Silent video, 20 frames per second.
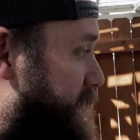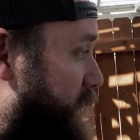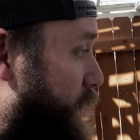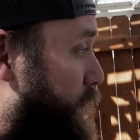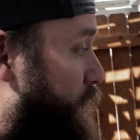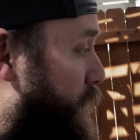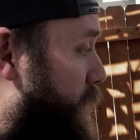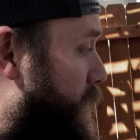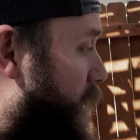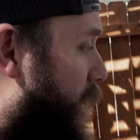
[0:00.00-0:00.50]
a
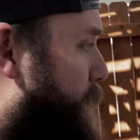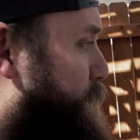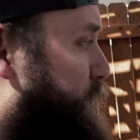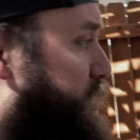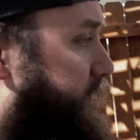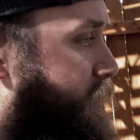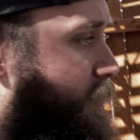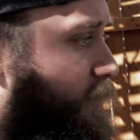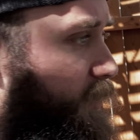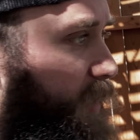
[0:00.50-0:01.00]
good
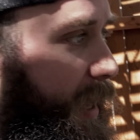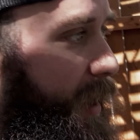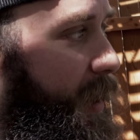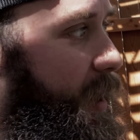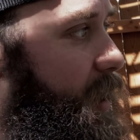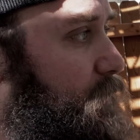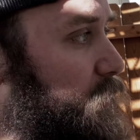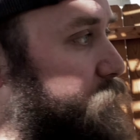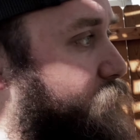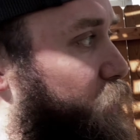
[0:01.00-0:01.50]
option to
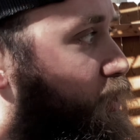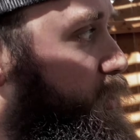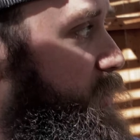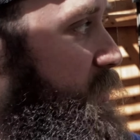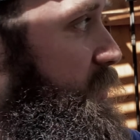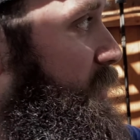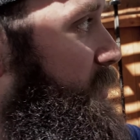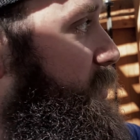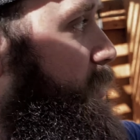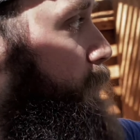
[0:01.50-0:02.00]
have if you
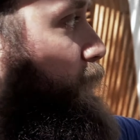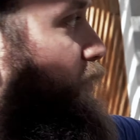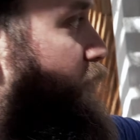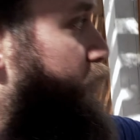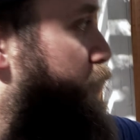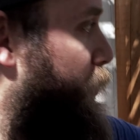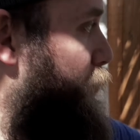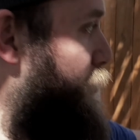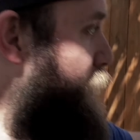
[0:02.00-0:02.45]
just need something to scribble